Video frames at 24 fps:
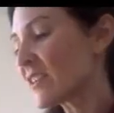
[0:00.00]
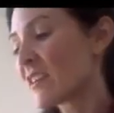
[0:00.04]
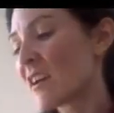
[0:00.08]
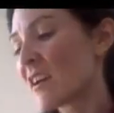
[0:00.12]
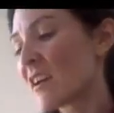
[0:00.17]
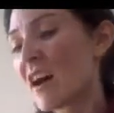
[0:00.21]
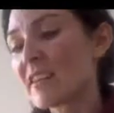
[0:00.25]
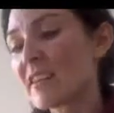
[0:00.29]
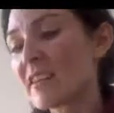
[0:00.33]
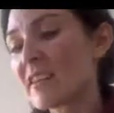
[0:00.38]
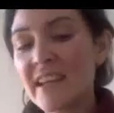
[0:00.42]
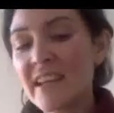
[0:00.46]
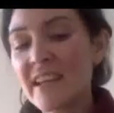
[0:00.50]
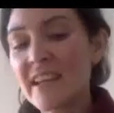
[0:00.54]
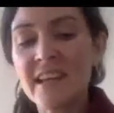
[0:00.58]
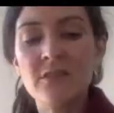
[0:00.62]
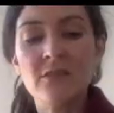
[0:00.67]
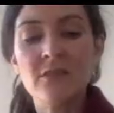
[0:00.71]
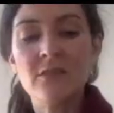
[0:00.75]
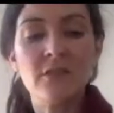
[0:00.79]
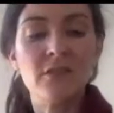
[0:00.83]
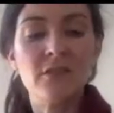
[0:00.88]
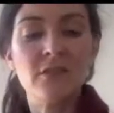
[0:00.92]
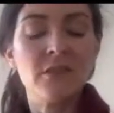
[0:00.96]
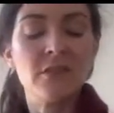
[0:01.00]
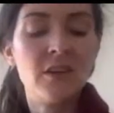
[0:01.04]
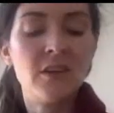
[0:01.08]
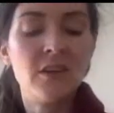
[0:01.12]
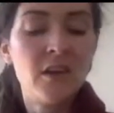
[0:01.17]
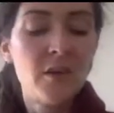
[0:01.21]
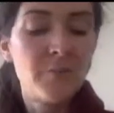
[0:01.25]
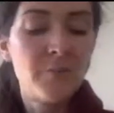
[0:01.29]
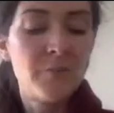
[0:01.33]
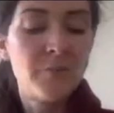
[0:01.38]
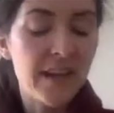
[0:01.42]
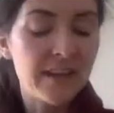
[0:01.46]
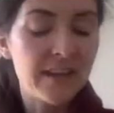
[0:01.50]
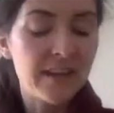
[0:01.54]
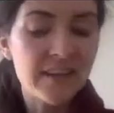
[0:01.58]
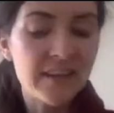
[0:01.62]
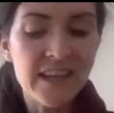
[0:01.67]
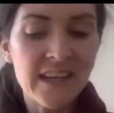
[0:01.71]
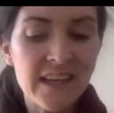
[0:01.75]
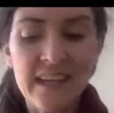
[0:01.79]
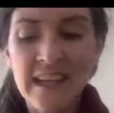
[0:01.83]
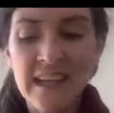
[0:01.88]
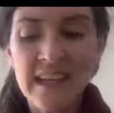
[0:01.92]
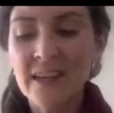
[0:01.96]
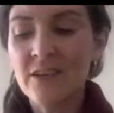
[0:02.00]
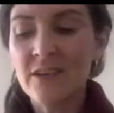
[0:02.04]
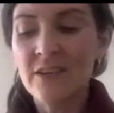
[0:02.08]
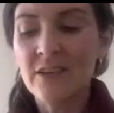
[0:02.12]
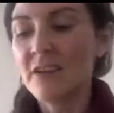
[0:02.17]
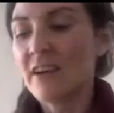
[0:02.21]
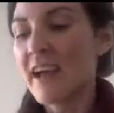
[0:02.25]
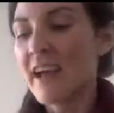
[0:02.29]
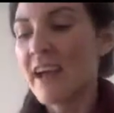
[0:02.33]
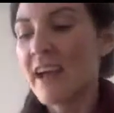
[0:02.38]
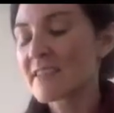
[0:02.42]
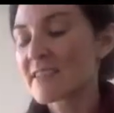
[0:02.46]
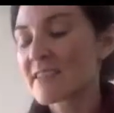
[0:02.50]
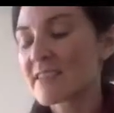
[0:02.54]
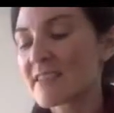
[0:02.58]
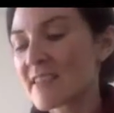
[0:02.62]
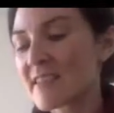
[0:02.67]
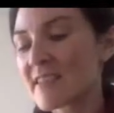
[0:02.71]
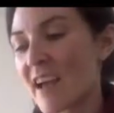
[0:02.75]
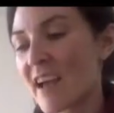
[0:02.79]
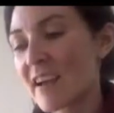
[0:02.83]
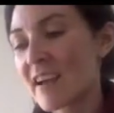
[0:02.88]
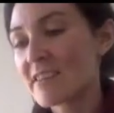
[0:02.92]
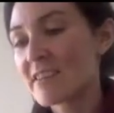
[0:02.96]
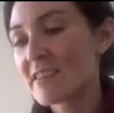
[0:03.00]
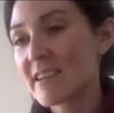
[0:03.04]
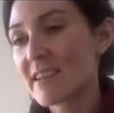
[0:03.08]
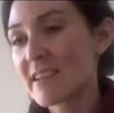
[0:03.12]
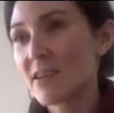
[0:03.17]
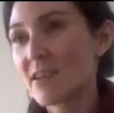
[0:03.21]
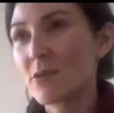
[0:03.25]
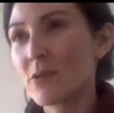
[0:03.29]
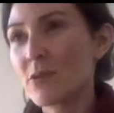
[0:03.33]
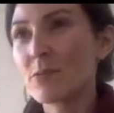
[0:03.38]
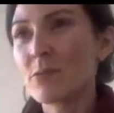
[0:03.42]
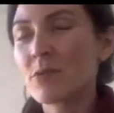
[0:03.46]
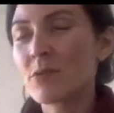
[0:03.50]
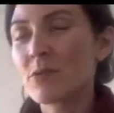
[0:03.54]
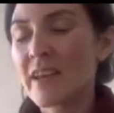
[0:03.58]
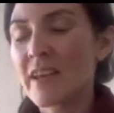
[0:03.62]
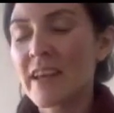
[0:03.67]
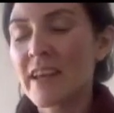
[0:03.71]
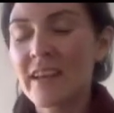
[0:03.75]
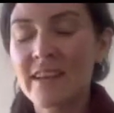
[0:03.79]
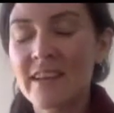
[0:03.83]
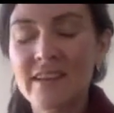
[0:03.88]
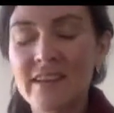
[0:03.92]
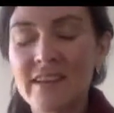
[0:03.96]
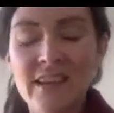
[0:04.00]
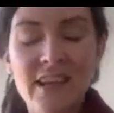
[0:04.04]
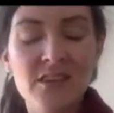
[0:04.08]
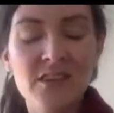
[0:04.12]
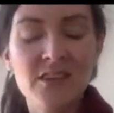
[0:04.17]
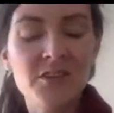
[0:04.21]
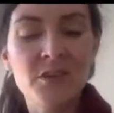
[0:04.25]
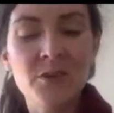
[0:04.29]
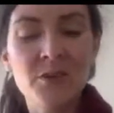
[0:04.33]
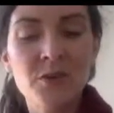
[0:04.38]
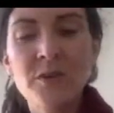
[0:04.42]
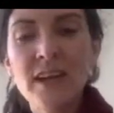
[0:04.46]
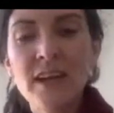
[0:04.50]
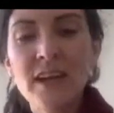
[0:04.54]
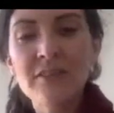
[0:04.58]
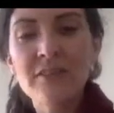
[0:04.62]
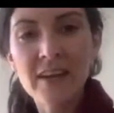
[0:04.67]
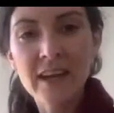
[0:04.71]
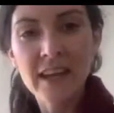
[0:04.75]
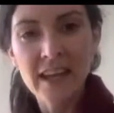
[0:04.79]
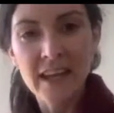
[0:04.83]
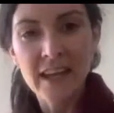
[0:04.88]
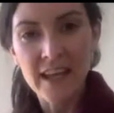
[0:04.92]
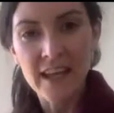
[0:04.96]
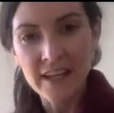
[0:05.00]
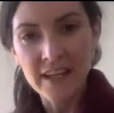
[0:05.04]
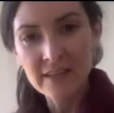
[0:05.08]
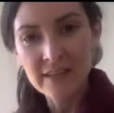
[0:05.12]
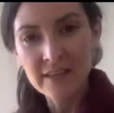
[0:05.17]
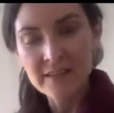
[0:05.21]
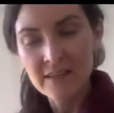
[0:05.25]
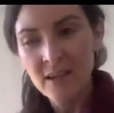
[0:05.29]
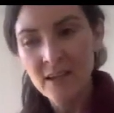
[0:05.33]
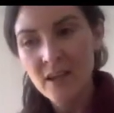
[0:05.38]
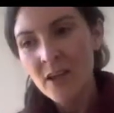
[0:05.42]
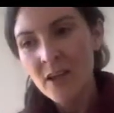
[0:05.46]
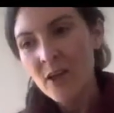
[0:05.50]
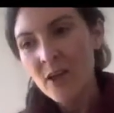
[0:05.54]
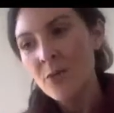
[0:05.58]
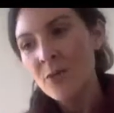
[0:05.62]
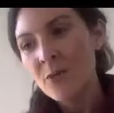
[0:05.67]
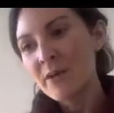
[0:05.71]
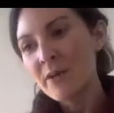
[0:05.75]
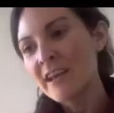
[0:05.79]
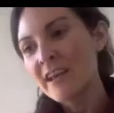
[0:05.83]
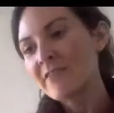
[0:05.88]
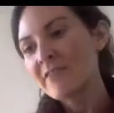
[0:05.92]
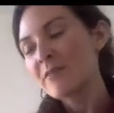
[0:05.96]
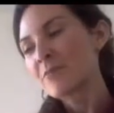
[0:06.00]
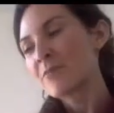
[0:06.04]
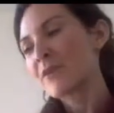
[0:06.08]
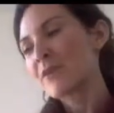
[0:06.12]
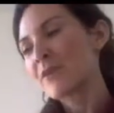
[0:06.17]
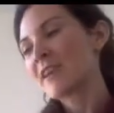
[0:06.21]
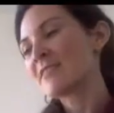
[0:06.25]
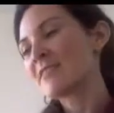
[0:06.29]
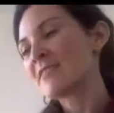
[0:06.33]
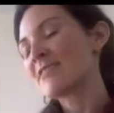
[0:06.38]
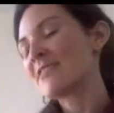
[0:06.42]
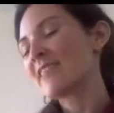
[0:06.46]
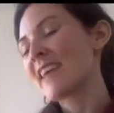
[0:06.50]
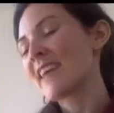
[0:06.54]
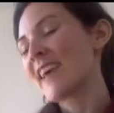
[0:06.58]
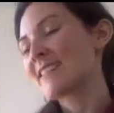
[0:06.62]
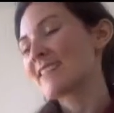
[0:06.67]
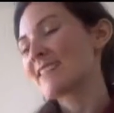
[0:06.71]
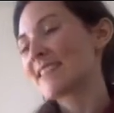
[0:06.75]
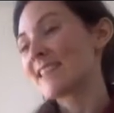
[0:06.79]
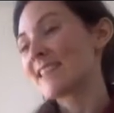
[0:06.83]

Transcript: gardening or painting or exercising or walking in nature, whatever it is, whatever brings you that